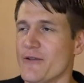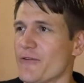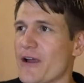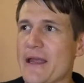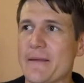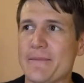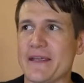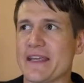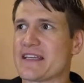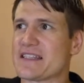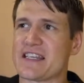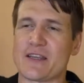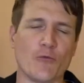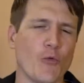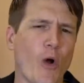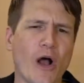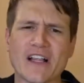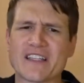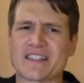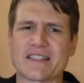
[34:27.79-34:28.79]
right because he
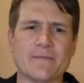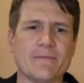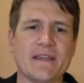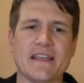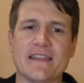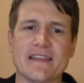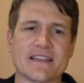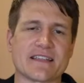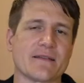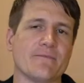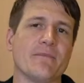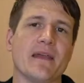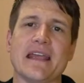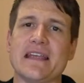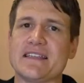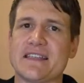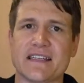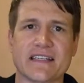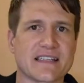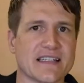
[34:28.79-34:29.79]
wants to be this
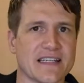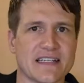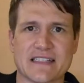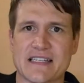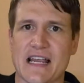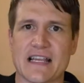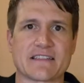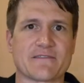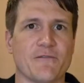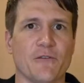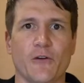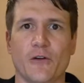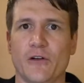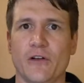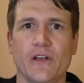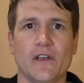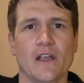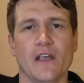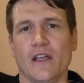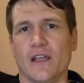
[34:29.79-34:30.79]
amazing
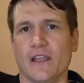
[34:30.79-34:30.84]
successful